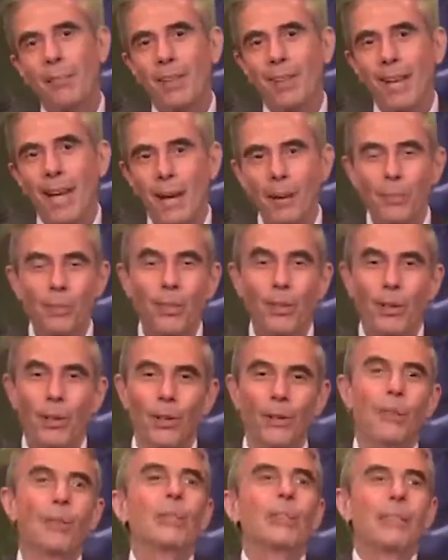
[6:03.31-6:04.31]
Lambs
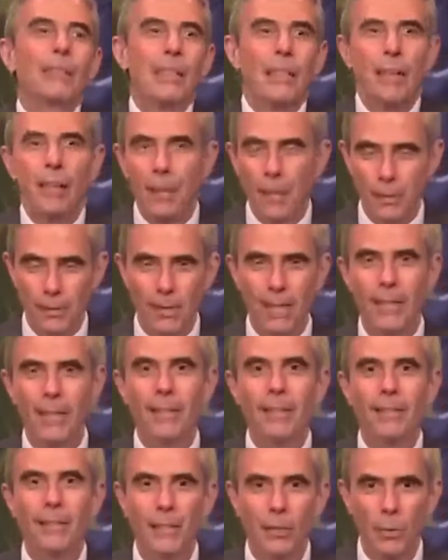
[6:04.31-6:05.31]
are seen as
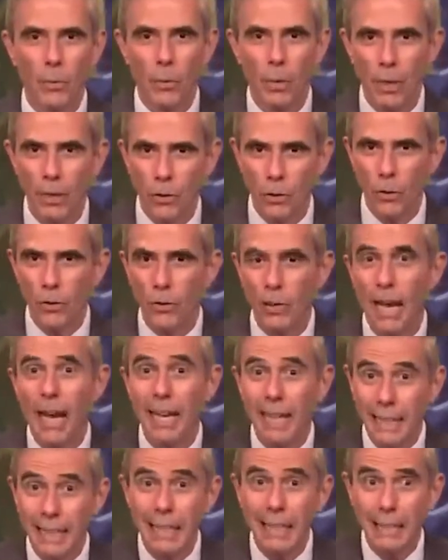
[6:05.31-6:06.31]
innocent creatures,
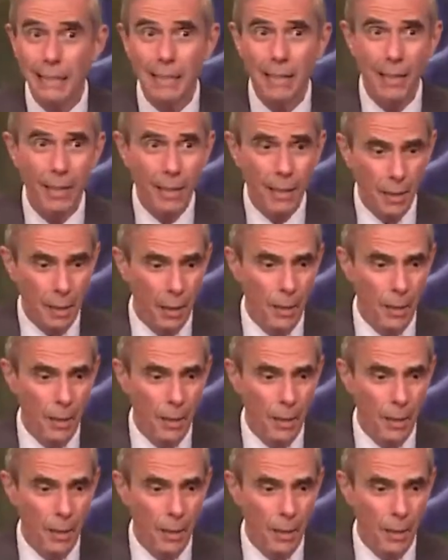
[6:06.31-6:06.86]
and it's a,